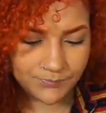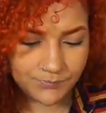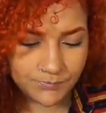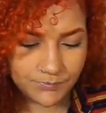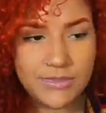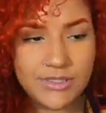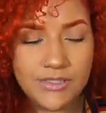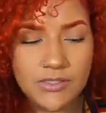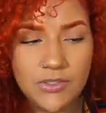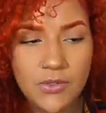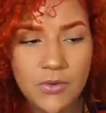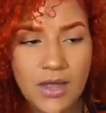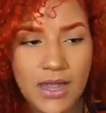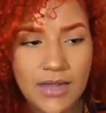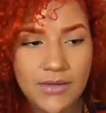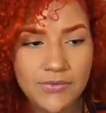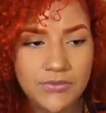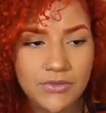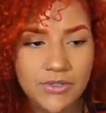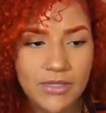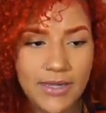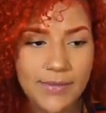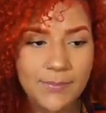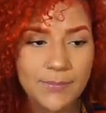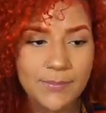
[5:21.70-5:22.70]
So
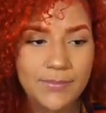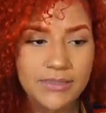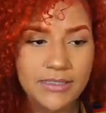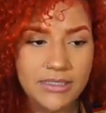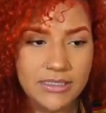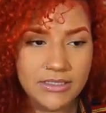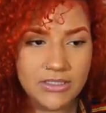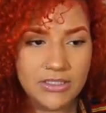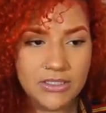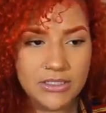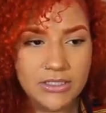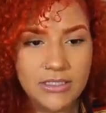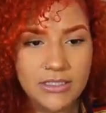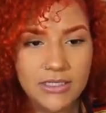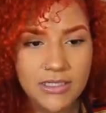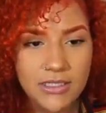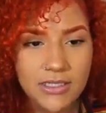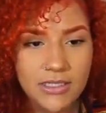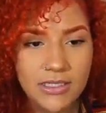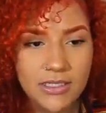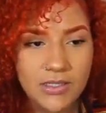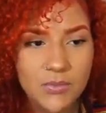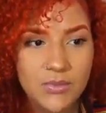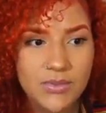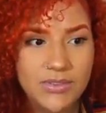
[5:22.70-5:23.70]
after I bleached
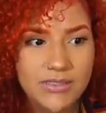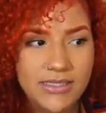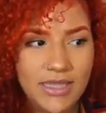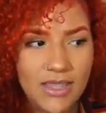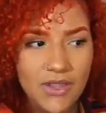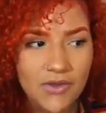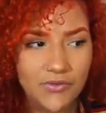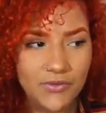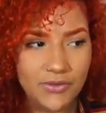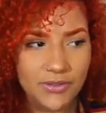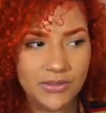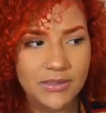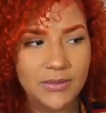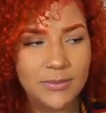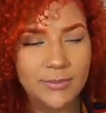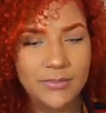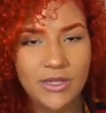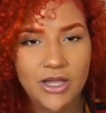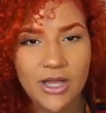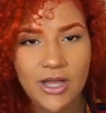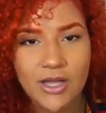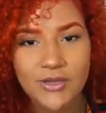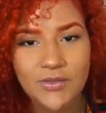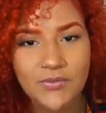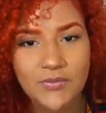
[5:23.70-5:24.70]
it, it was like really
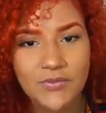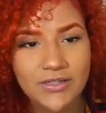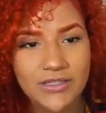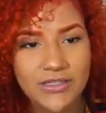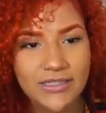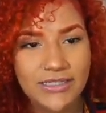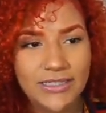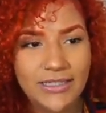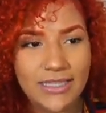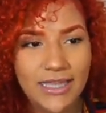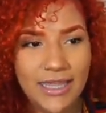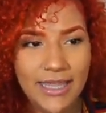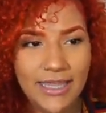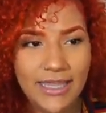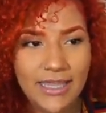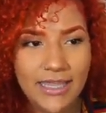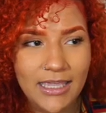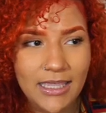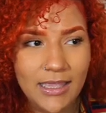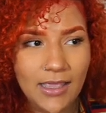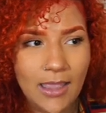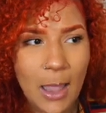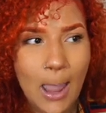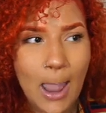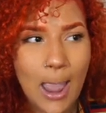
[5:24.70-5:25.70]
blonde, really like
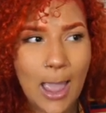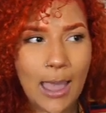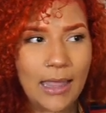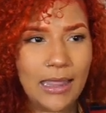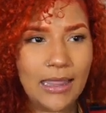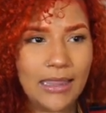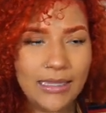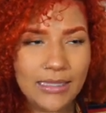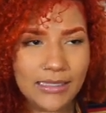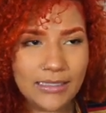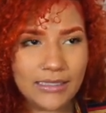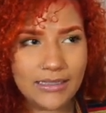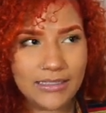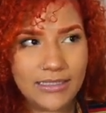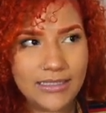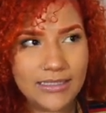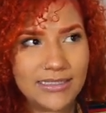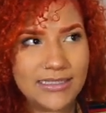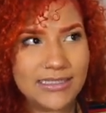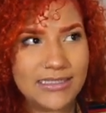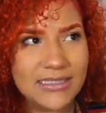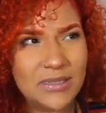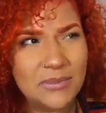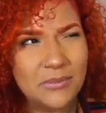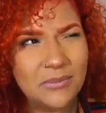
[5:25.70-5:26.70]
ugly.
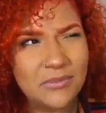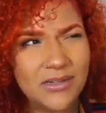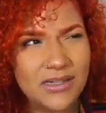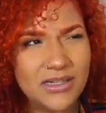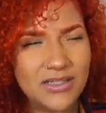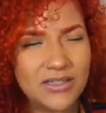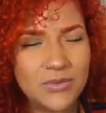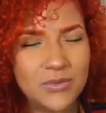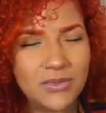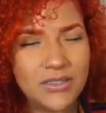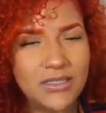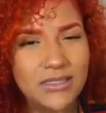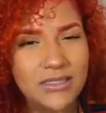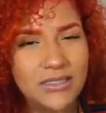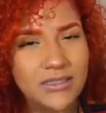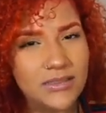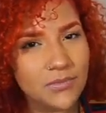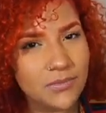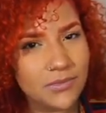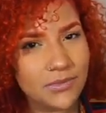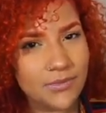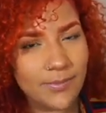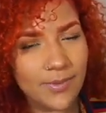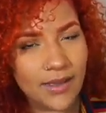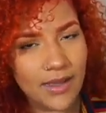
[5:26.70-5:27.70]
Some parts were a little
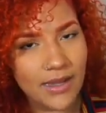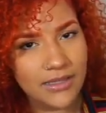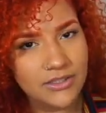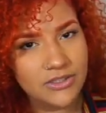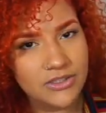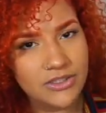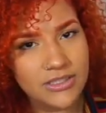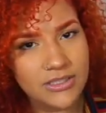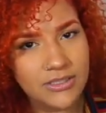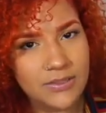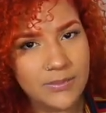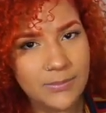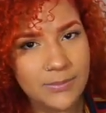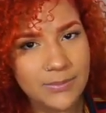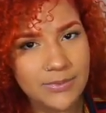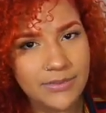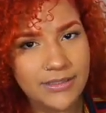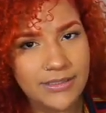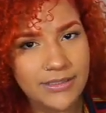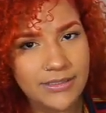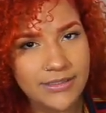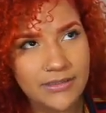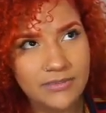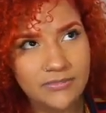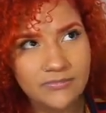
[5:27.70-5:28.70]
bit patchy,
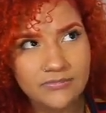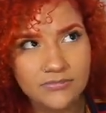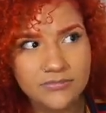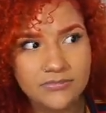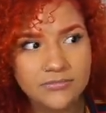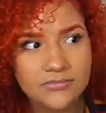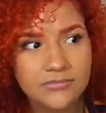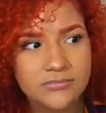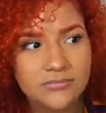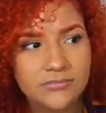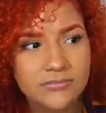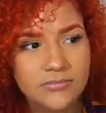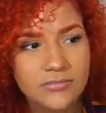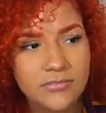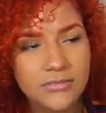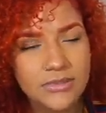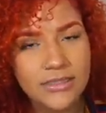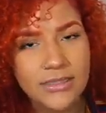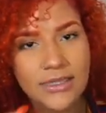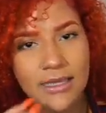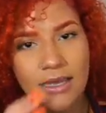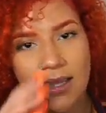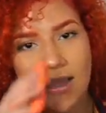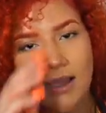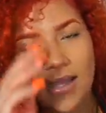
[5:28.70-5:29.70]
but
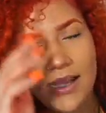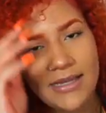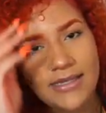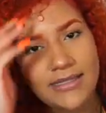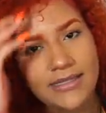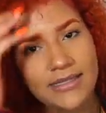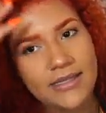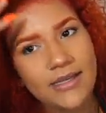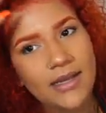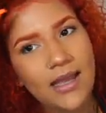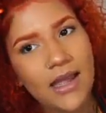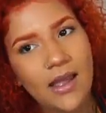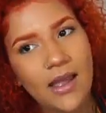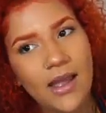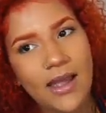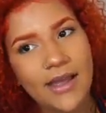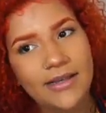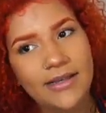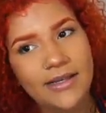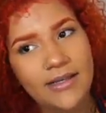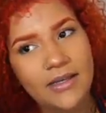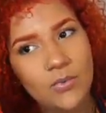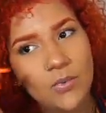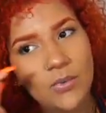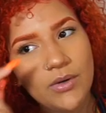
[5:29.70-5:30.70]
yeah, I
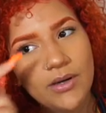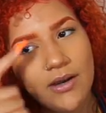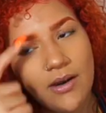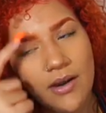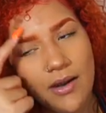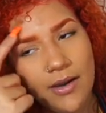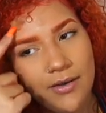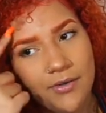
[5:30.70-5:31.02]
did wear